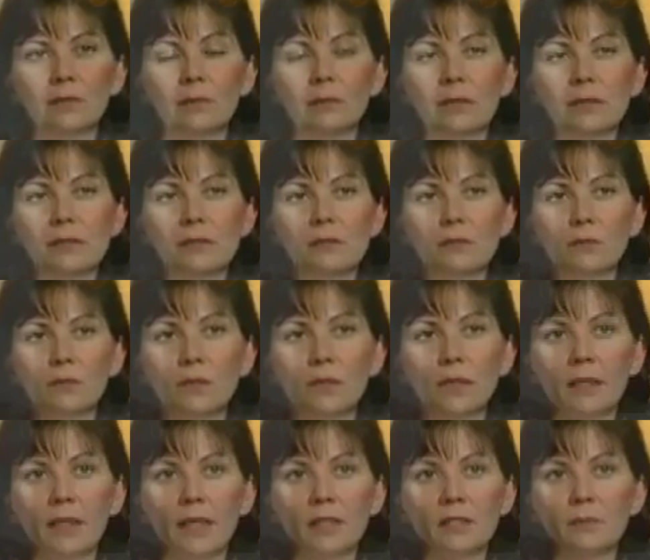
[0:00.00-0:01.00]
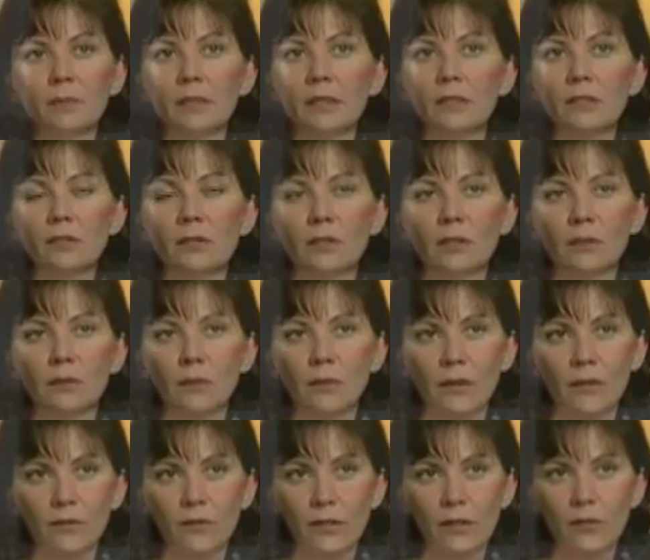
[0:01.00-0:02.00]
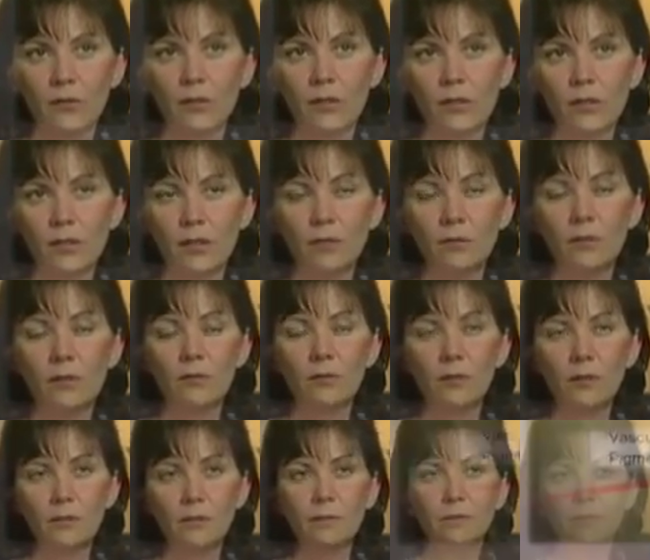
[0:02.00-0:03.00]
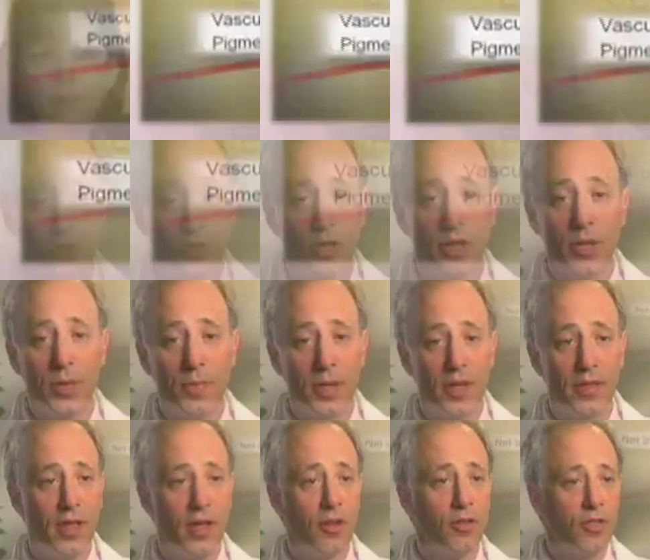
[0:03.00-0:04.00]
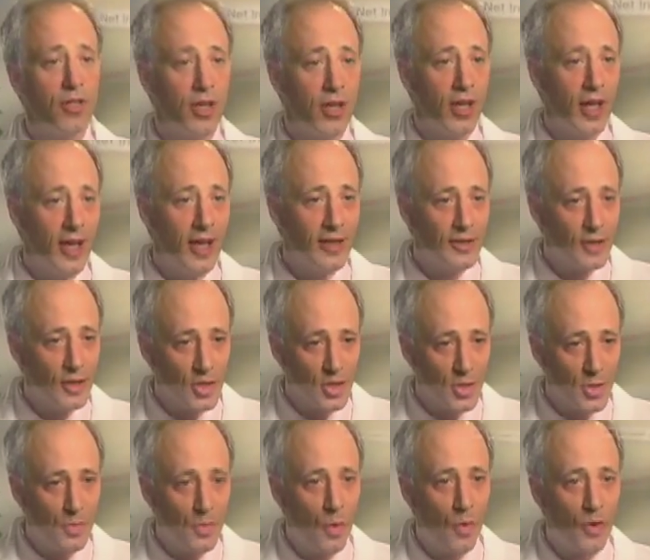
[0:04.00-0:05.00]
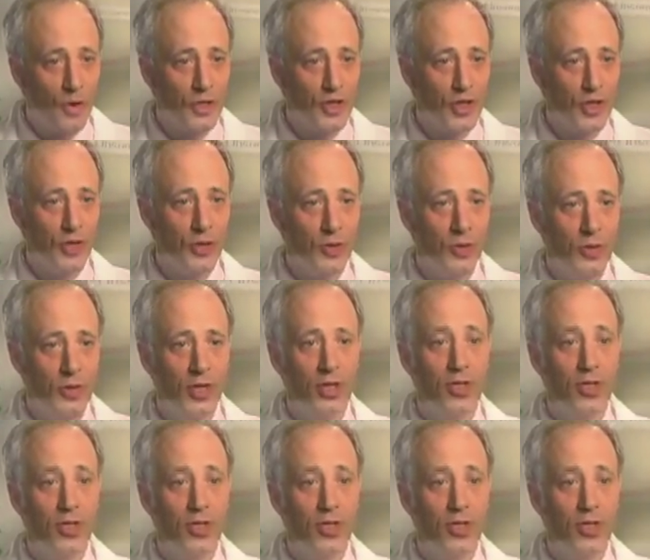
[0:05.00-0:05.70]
three months, exponentially, we've increased our revenue. They're going to be there to, to support you,